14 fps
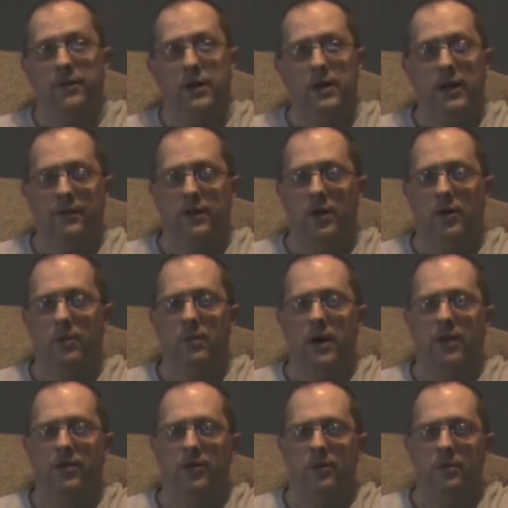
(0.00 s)
Didn't have to go to the
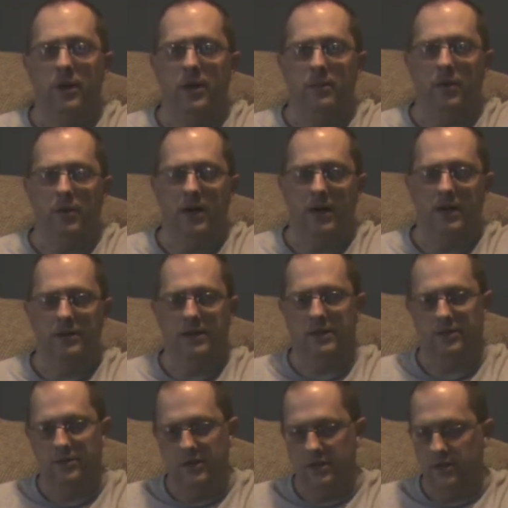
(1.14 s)
bathroom anymore. I guess
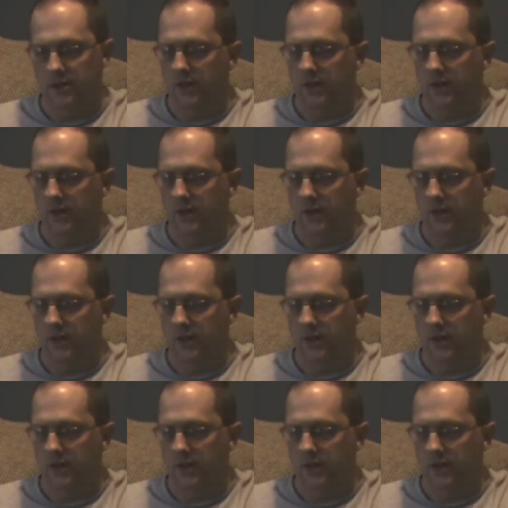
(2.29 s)
that's the reason